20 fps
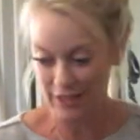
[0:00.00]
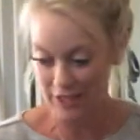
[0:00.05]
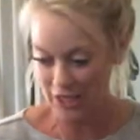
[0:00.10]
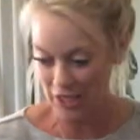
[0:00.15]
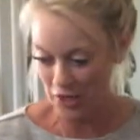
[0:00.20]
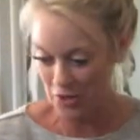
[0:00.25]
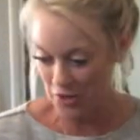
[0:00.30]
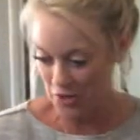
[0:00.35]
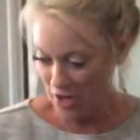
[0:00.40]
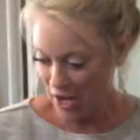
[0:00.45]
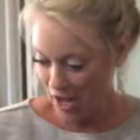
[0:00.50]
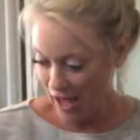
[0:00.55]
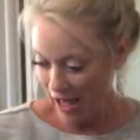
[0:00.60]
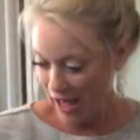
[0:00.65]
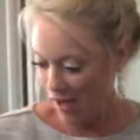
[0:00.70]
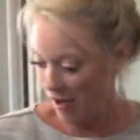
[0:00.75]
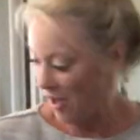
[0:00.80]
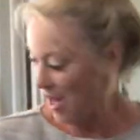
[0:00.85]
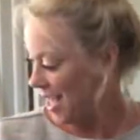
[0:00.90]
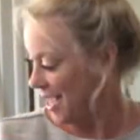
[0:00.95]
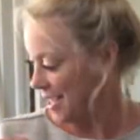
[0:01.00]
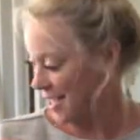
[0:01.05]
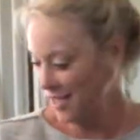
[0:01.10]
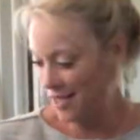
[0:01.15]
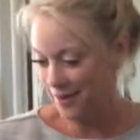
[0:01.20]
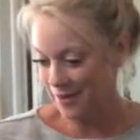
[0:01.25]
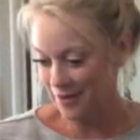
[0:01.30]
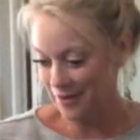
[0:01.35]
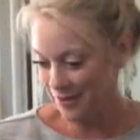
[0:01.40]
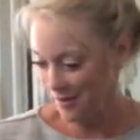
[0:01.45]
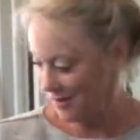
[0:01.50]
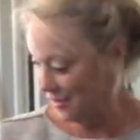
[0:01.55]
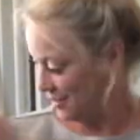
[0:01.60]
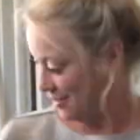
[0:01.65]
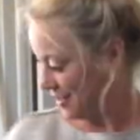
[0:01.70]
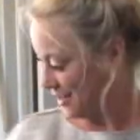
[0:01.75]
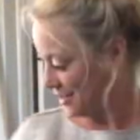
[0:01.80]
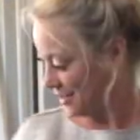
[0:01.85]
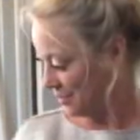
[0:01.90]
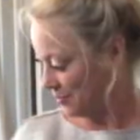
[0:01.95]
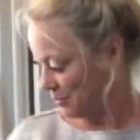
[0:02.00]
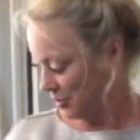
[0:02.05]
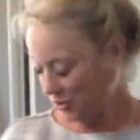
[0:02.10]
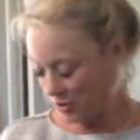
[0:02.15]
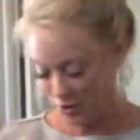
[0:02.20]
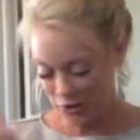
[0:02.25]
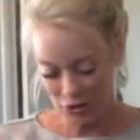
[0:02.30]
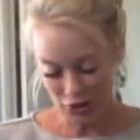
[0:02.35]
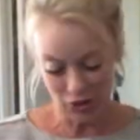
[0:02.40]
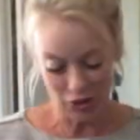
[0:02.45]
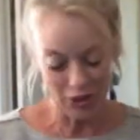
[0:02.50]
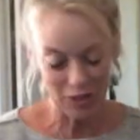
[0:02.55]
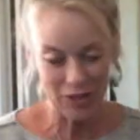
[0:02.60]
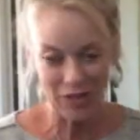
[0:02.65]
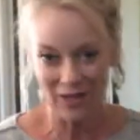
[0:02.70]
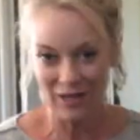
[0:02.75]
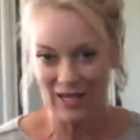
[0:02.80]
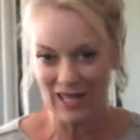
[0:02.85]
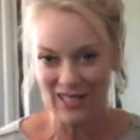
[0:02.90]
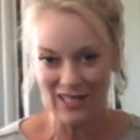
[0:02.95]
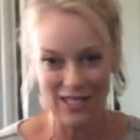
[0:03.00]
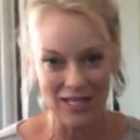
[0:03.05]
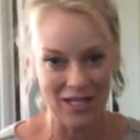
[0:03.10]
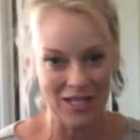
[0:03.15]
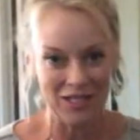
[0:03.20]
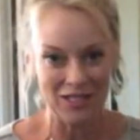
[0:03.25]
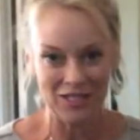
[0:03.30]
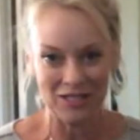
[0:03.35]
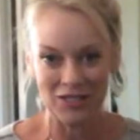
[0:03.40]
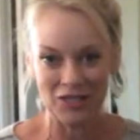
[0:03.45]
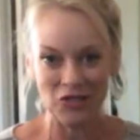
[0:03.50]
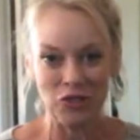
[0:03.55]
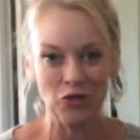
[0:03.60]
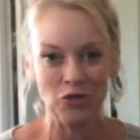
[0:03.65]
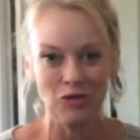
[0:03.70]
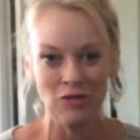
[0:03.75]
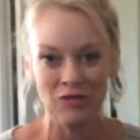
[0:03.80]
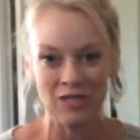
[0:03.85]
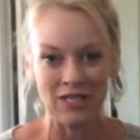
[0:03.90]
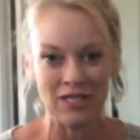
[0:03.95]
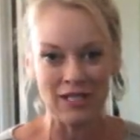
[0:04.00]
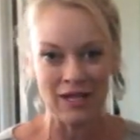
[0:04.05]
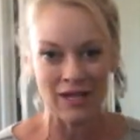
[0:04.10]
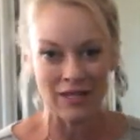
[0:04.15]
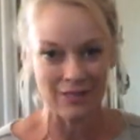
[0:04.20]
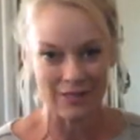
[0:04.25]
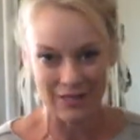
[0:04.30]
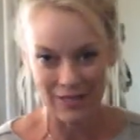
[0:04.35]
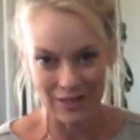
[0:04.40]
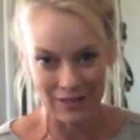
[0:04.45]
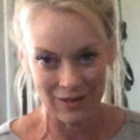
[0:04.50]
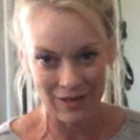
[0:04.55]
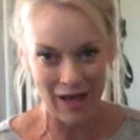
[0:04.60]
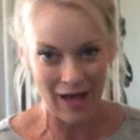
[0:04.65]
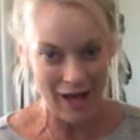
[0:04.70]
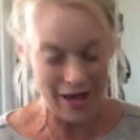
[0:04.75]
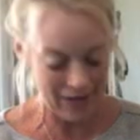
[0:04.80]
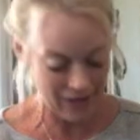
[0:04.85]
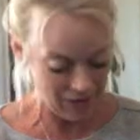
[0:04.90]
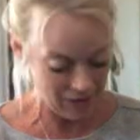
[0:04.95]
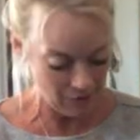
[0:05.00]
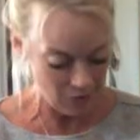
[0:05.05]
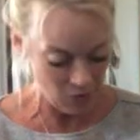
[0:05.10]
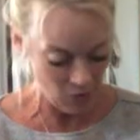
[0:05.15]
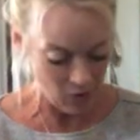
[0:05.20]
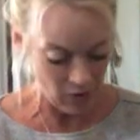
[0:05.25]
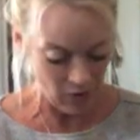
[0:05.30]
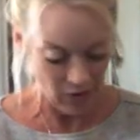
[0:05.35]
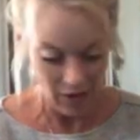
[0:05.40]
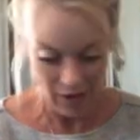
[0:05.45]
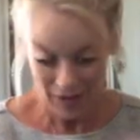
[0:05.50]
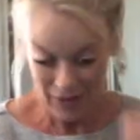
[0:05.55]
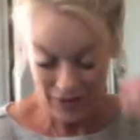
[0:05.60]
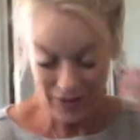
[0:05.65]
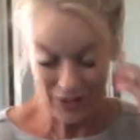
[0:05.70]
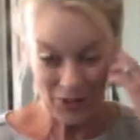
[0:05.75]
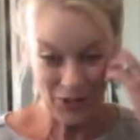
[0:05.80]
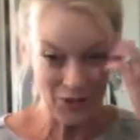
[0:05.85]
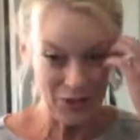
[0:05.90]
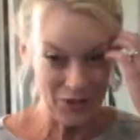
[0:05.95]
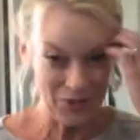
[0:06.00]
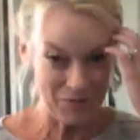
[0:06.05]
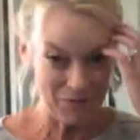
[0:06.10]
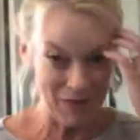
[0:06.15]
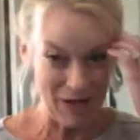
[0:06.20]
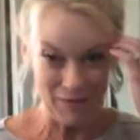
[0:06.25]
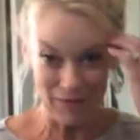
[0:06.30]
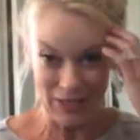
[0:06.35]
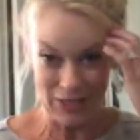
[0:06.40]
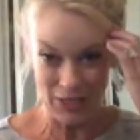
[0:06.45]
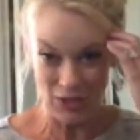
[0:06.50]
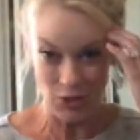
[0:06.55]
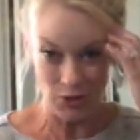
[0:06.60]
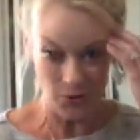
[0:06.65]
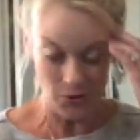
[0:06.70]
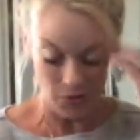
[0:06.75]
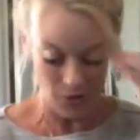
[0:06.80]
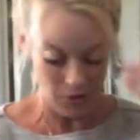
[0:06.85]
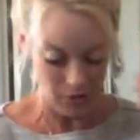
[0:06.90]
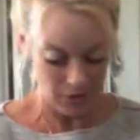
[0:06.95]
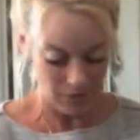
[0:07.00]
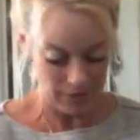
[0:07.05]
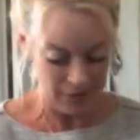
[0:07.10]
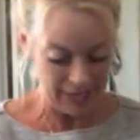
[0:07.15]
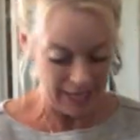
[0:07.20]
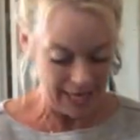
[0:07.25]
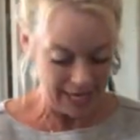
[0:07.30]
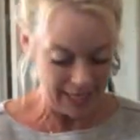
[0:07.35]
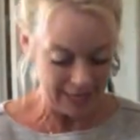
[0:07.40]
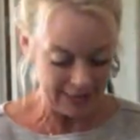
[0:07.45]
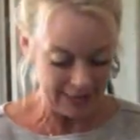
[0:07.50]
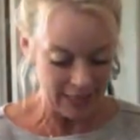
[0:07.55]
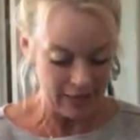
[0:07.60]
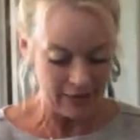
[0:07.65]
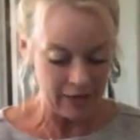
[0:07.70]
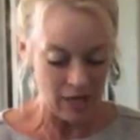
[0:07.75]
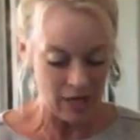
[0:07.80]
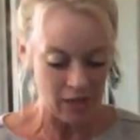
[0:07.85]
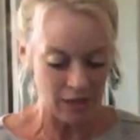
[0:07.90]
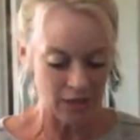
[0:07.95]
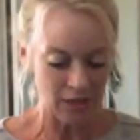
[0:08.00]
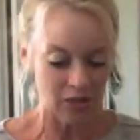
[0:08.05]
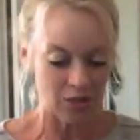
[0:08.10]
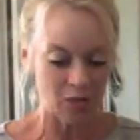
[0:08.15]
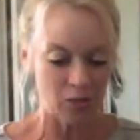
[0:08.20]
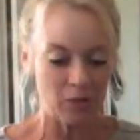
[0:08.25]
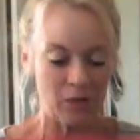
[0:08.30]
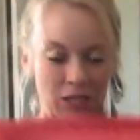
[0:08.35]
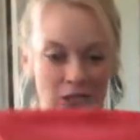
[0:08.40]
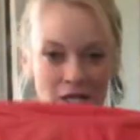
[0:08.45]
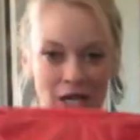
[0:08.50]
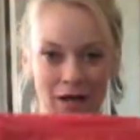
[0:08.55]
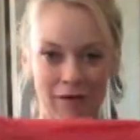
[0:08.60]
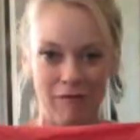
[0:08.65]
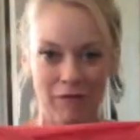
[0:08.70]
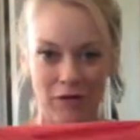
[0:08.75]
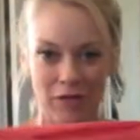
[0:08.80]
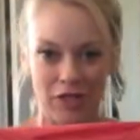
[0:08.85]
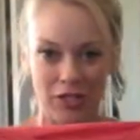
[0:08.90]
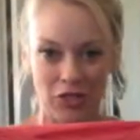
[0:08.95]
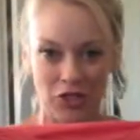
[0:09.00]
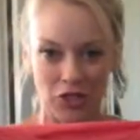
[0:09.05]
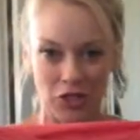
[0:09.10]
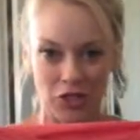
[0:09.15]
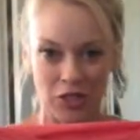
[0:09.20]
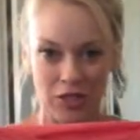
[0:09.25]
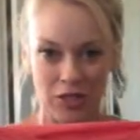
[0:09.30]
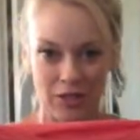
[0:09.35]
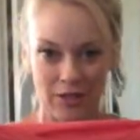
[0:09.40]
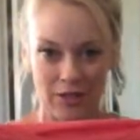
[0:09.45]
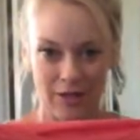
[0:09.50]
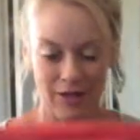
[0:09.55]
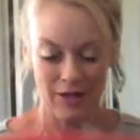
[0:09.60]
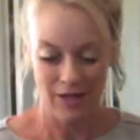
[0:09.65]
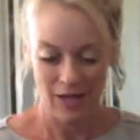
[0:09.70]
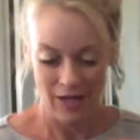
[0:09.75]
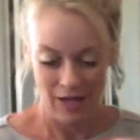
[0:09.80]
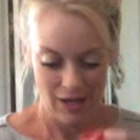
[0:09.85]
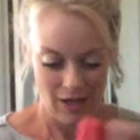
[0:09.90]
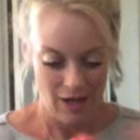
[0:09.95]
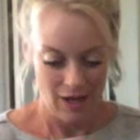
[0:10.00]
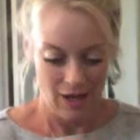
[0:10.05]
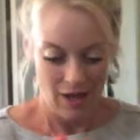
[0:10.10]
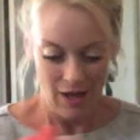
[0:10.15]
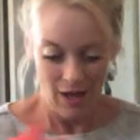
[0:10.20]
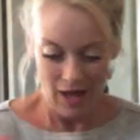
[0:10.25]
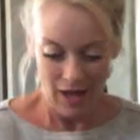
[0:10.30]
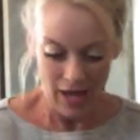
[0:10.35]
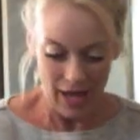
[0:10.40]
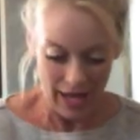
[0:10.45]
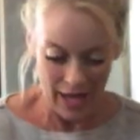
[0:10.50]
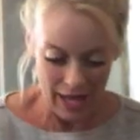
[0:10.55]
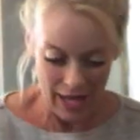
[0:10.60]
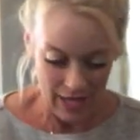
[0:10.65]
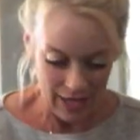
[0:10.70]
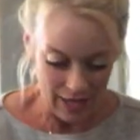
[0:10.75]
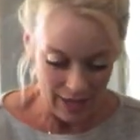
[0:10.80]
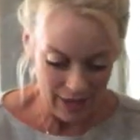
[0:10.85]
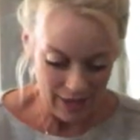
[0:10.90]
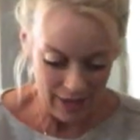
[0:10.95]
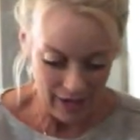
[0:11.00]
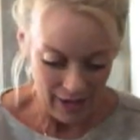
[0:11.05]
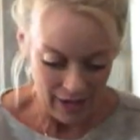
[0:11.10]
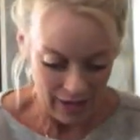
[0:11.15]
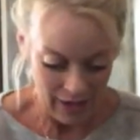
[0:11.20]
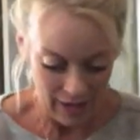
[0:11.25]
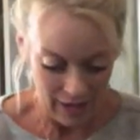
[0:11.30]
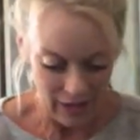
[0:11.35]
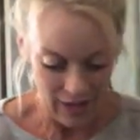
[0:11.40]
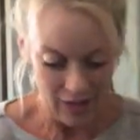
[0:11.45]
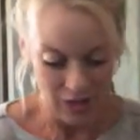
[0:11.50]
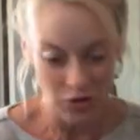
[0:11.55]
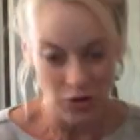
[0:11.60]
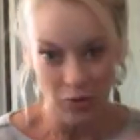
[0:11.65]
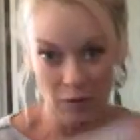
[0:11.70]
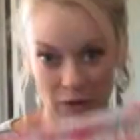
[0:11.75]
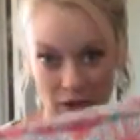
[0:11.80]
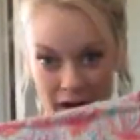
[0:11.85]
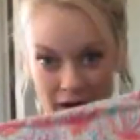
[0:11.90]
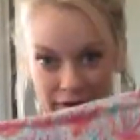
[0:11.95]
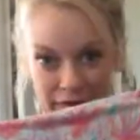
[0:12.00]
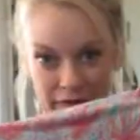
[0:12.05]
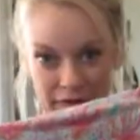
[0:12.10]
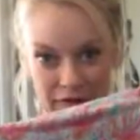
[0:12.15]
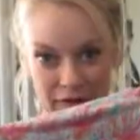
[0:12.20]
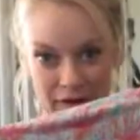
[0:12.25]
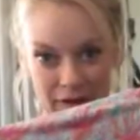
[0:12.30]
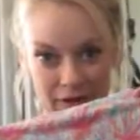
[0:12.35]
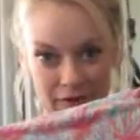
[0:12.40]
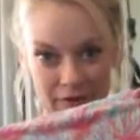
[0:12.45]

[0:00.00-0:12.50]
So I'll hike in this blue shirt until it's too disgusting to hike anymore, maybe 2 or 3 days, and then I'll switch out for this shirt and a new buff.